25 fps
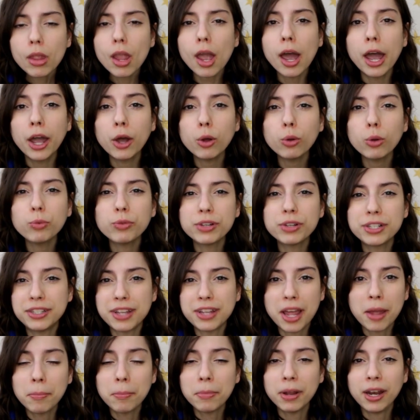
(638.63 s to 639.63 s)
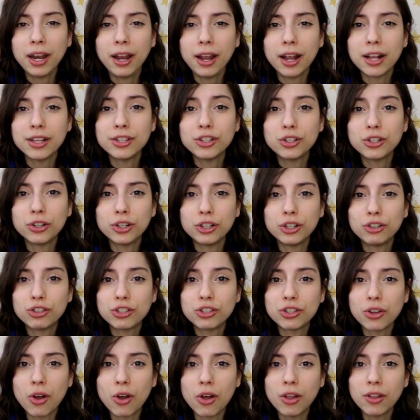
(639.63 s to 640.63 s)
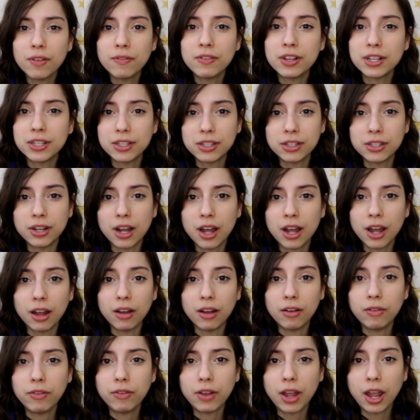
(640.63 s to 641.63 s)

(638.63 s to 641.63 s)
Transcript: I held resentment against her and just all of this stuff.